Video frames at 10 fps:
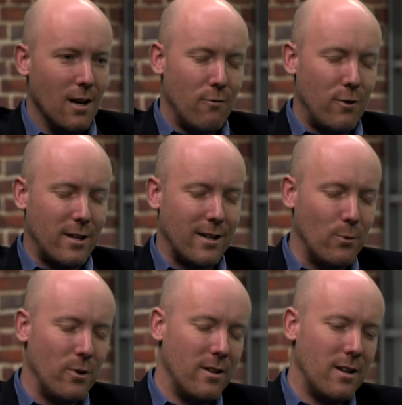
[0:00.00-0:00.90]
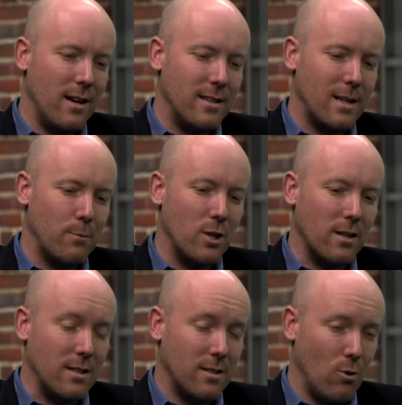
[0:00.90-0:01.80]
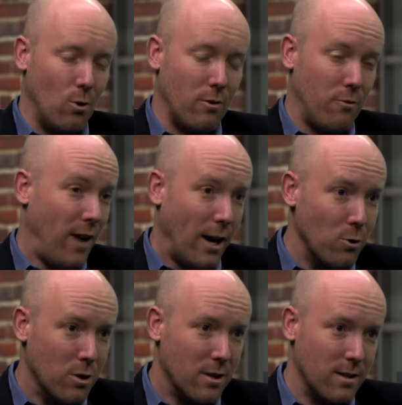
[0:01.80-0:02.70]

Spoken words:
fitting in with the entire subject. It's called Fanuc.